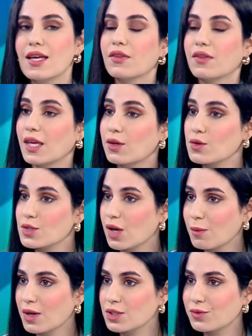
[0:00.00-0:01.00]
Thank you so
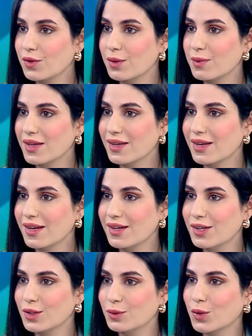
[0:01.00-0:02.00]
much for being here
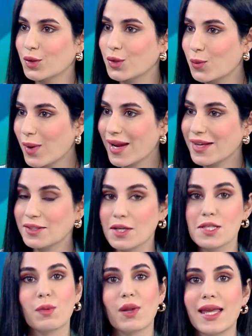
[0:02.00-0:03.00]
in Good Morning Kuwait and
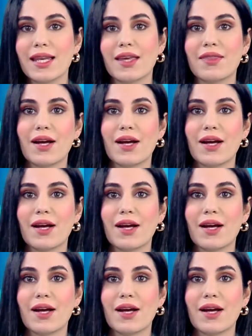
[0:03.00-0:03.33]
explaining that